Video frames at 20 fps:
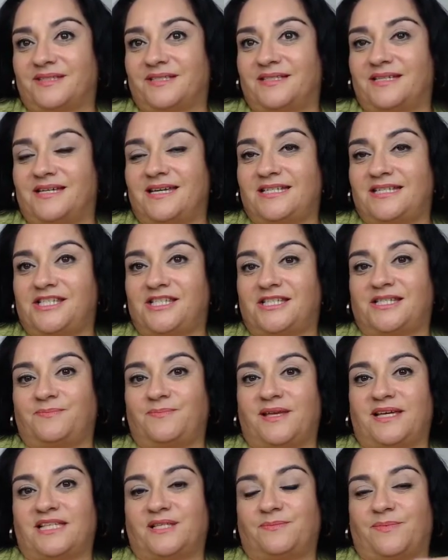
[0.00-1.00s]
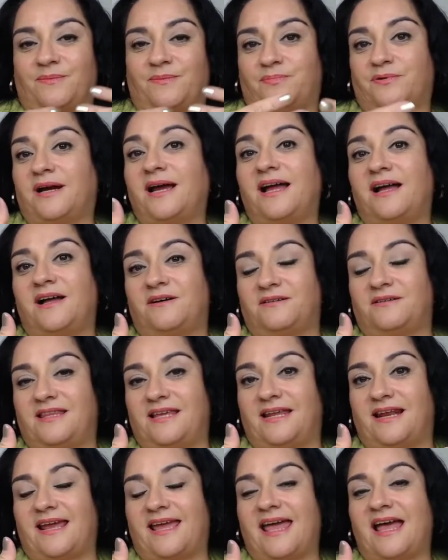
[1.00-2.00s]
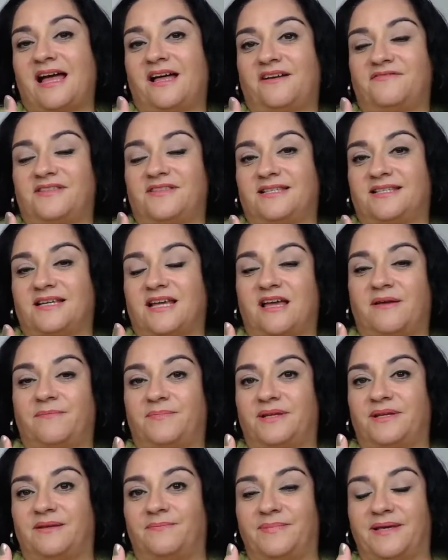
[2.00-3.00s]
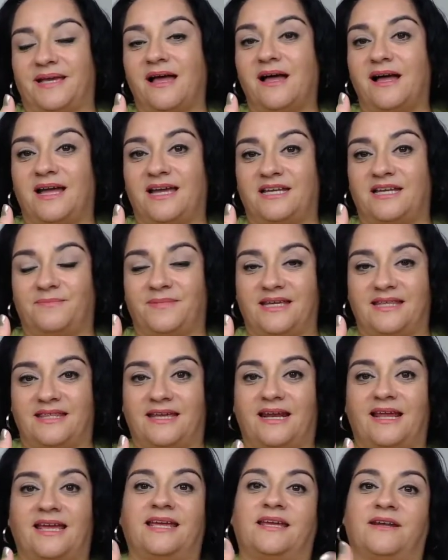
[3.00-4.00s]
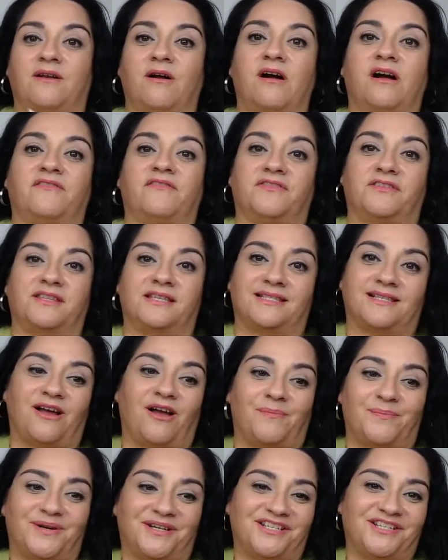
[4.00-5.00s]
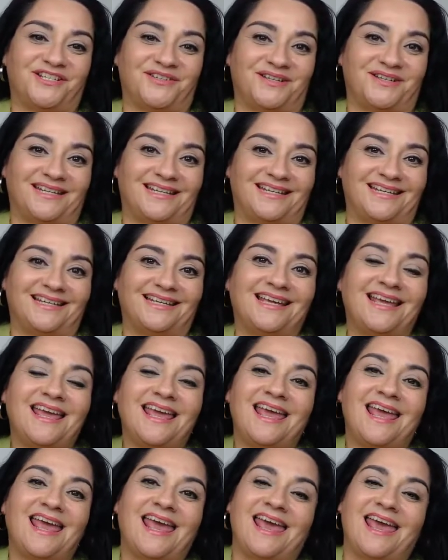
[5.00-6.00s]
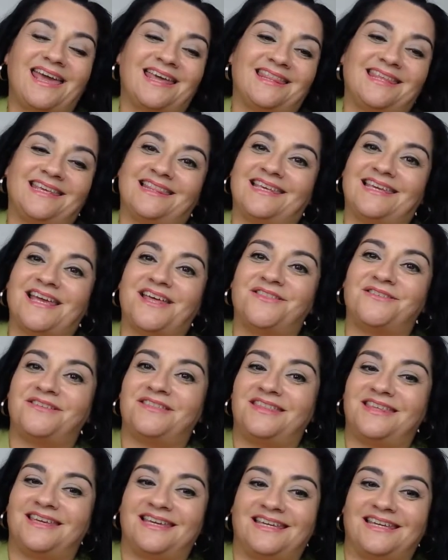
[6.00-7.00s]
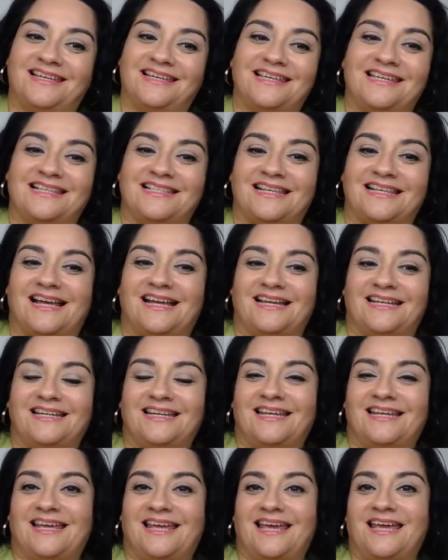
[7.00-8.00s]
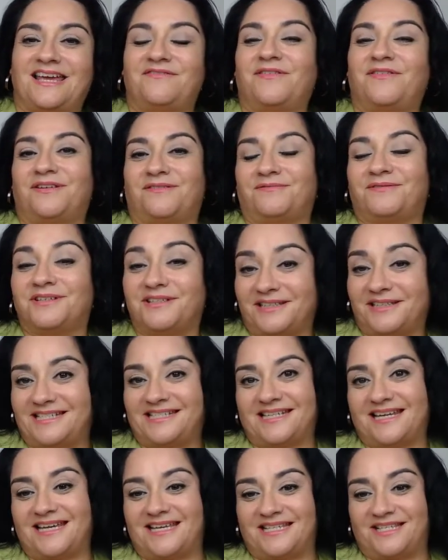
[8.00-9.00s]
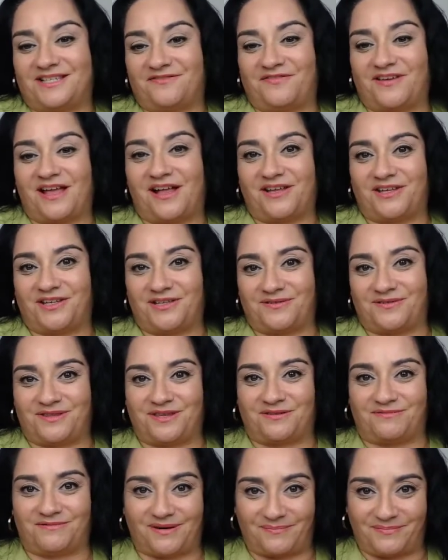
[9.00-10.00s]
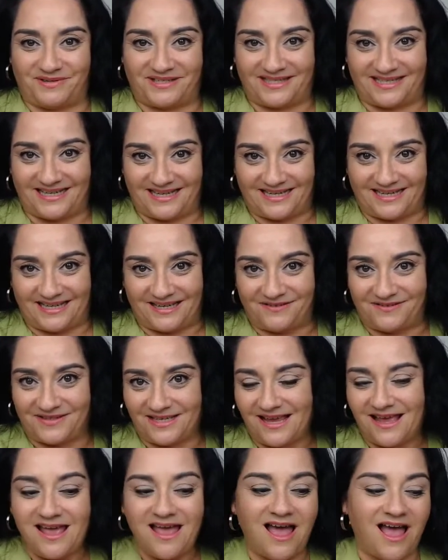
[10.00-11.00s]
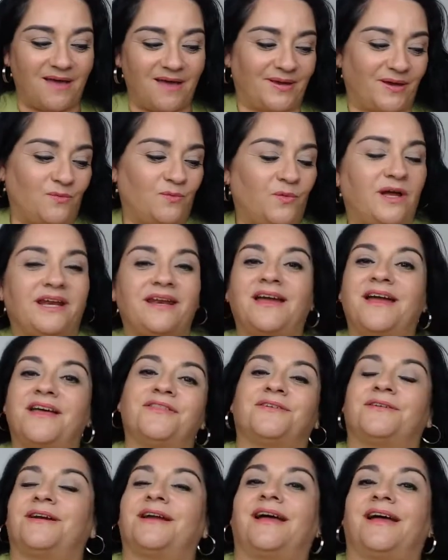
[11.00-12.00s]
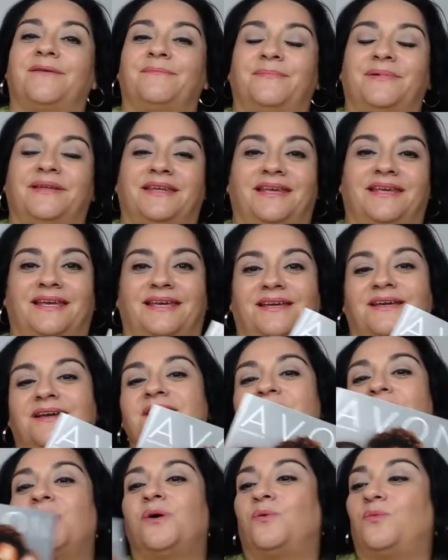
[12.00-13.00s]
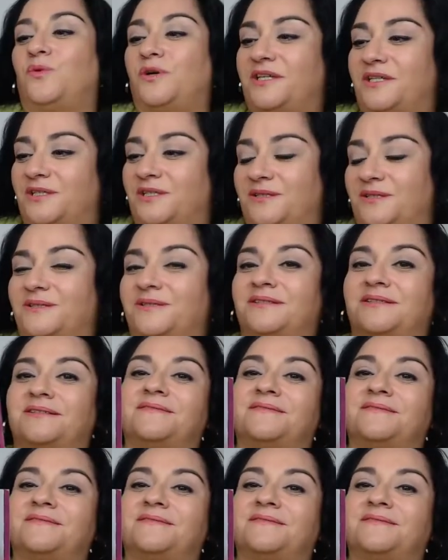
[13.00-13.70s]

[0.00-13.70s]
it just makes me proud that I have this company behind me that I can offer this opportunity. And then the other thing is that Avon really does value their representatives. I mean, what other company will